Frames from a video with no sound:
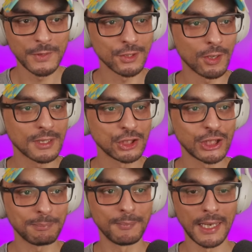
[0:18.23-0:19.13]
This oddly
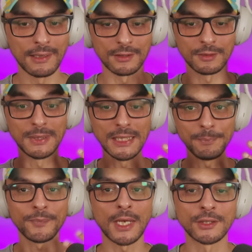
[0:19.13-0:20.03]
shaped man is me.
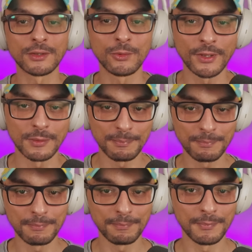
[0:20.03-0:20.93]
I just took this
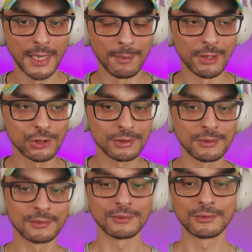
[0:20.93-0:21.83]
image
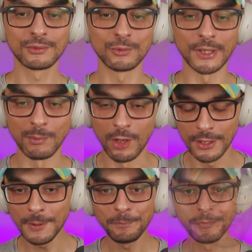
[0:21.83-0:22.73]
today
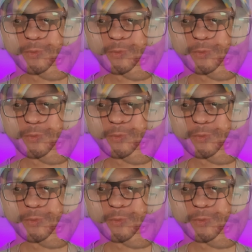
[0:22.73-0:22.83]
morning.